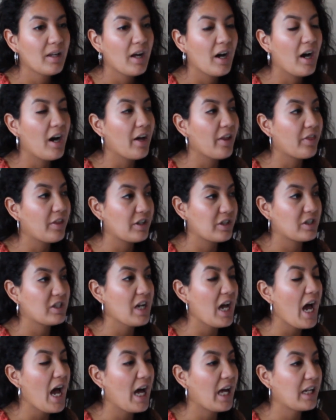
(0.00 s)
uh, their
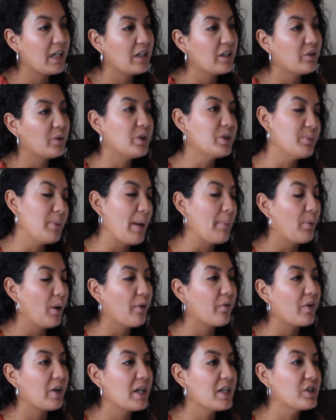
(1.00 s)
dad, uh, my
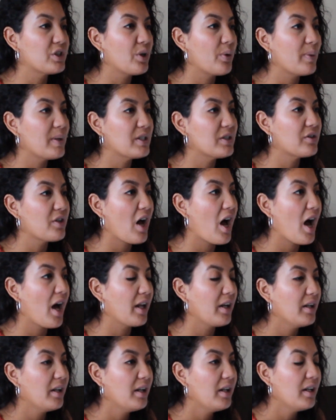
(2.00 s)
boyfriend has always
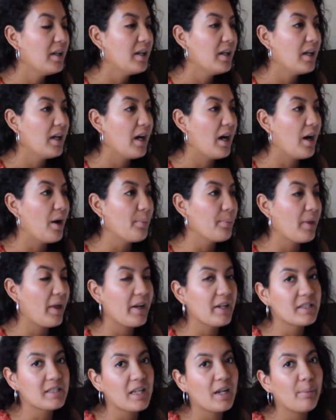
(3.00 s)
thought uh,
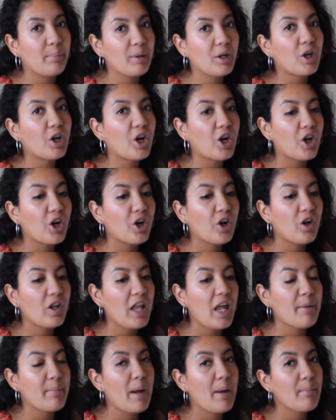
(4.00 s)
that it's gonna be a girl,
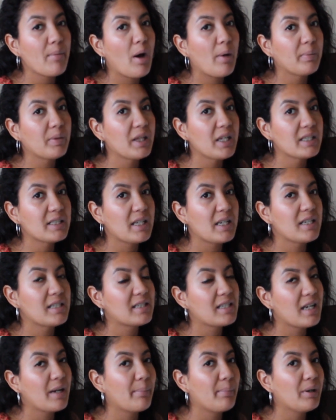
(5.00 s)
and my mom thinks that
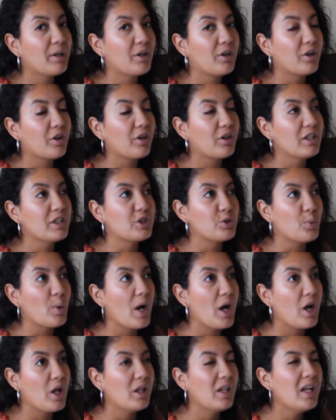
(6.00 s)
it's gonna be a girl as
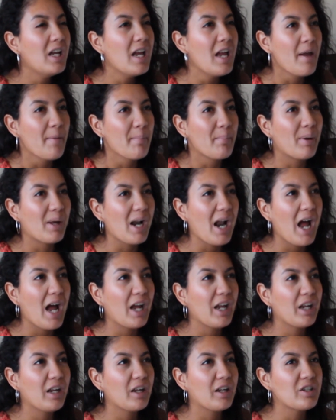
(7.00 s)
well. But
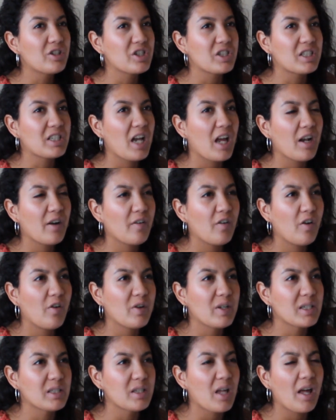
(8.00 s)
I just kind of
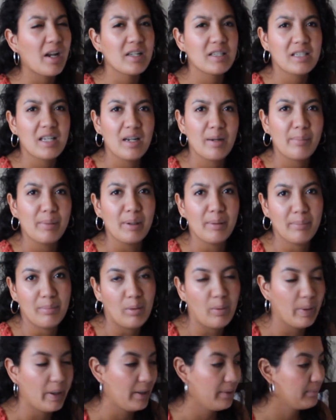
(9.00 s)
always thought it's gonna be a
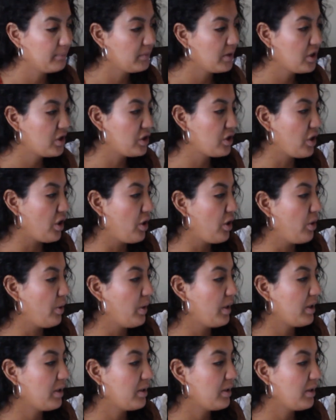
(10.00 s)
boy.
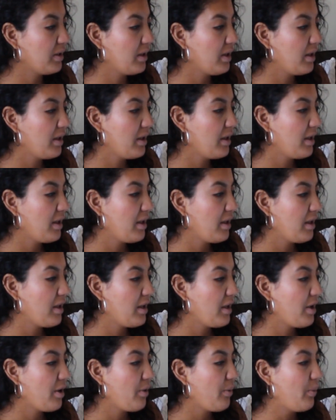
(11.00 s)
So
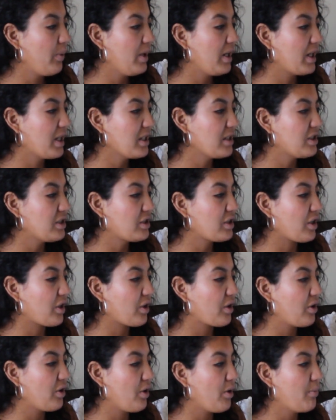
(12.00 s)
we can
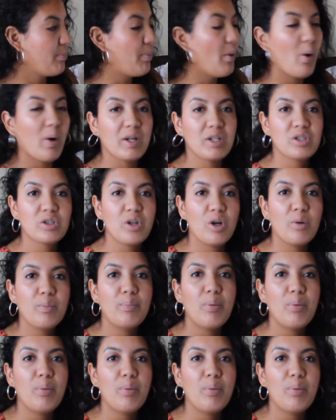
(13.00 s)
circle boy. So